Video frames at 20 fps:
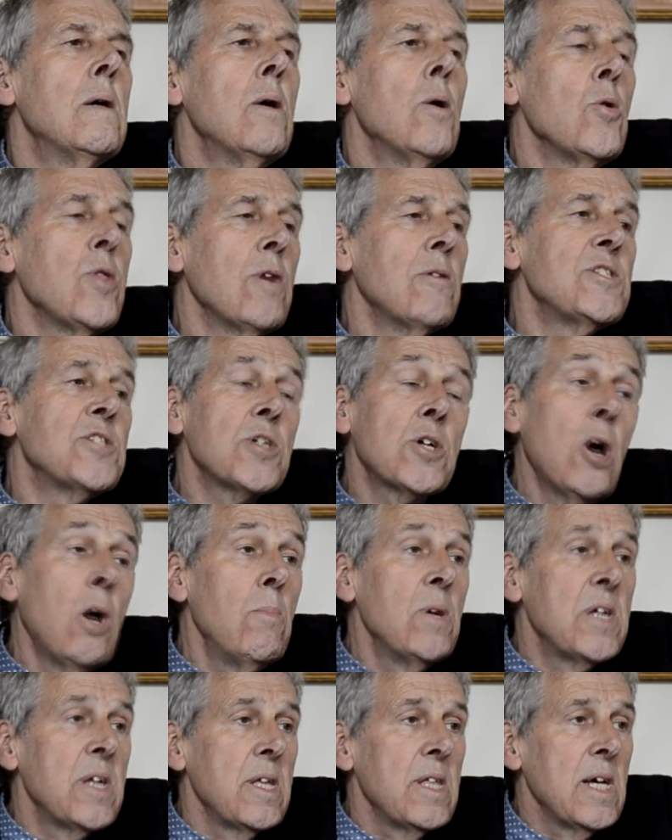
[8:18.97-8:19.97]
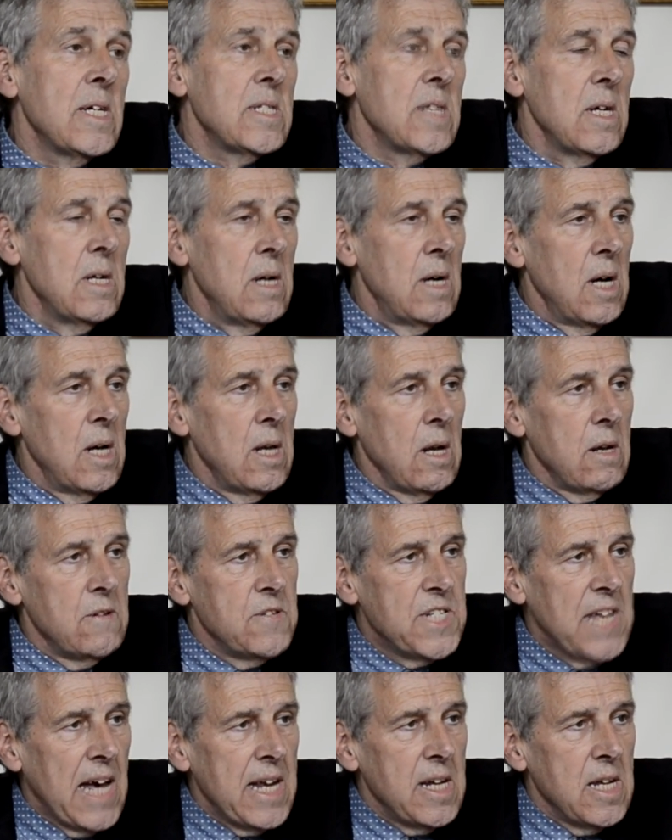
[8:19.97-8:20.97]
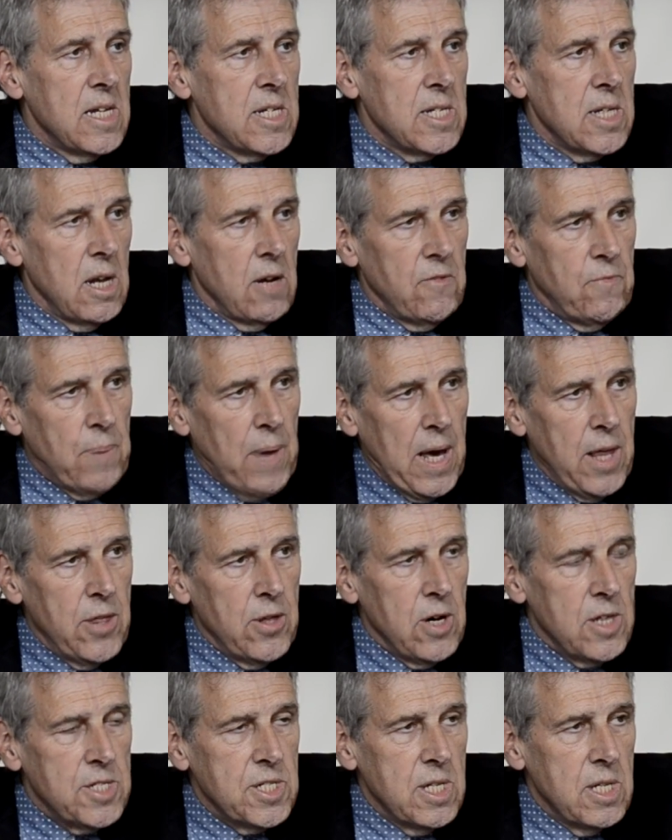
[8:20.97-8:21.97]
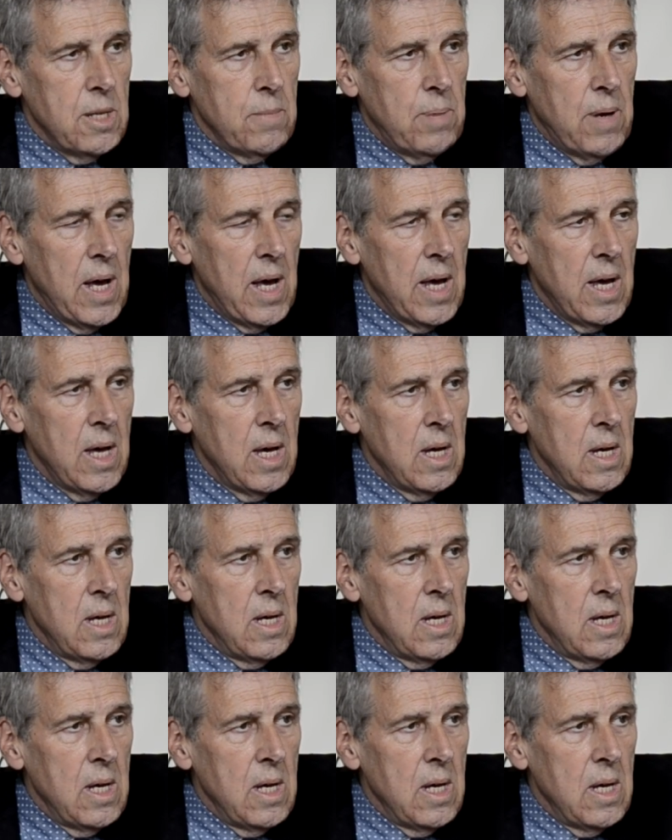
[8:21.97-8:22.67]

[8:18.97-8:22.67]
Although it's a comedy, there's a lot of sadness, a lot of pathos in the play.